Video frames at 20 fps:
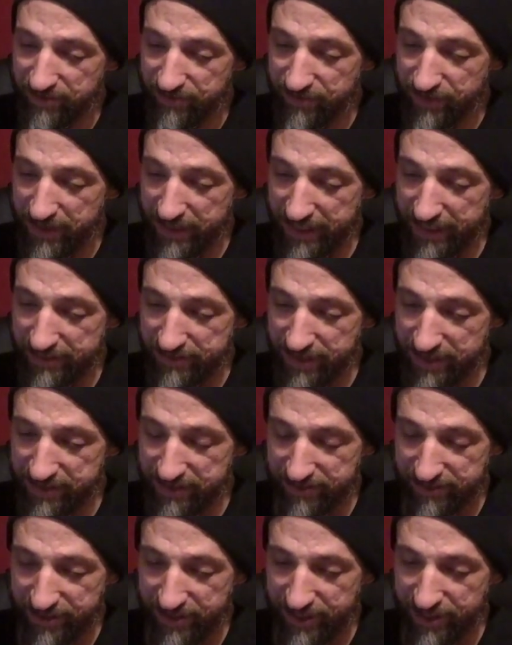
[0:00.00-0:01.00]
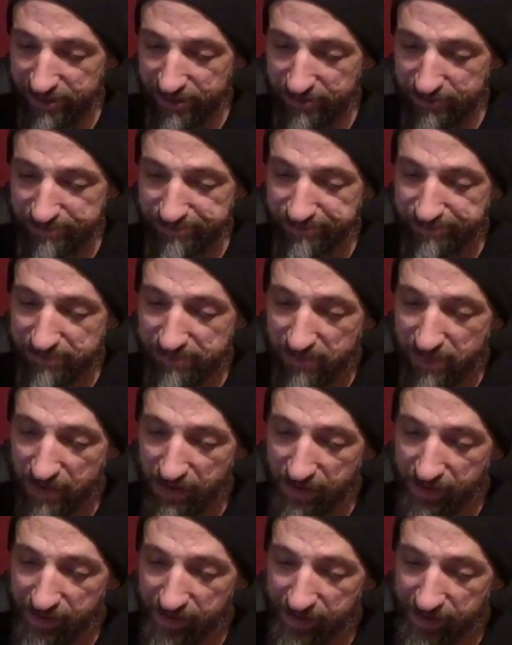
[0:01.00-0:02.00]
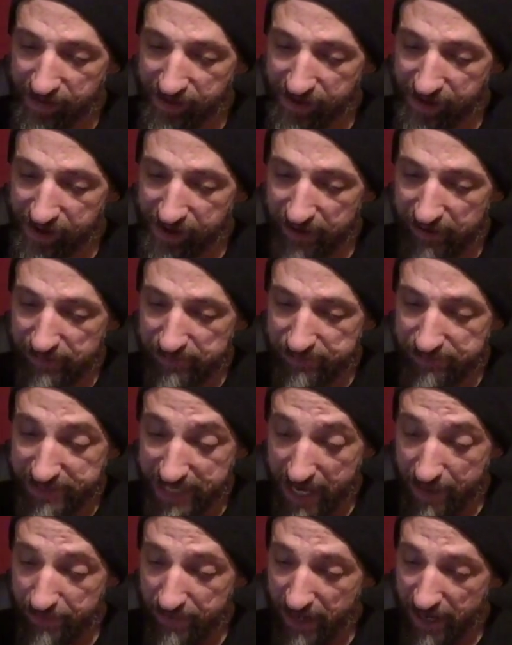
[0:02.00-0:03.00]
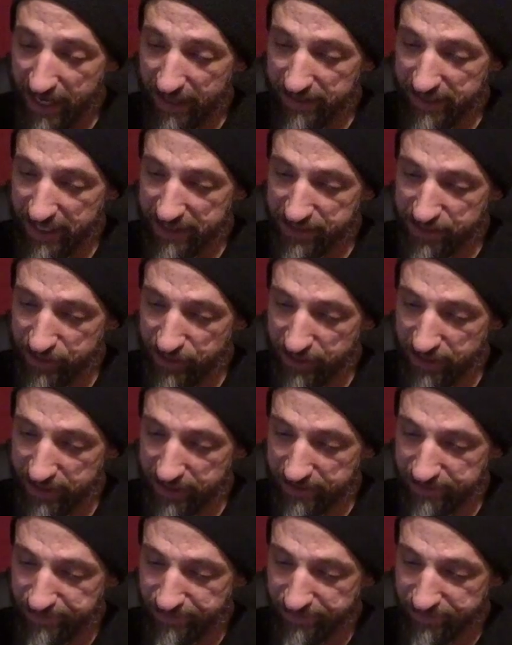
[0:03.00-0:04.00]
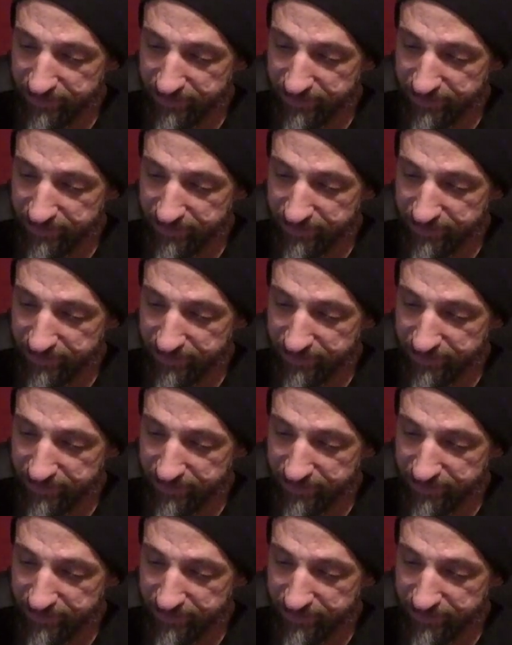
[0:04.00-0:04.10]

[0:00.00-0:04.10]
Funny, doesn't cure him. Game night, that's good.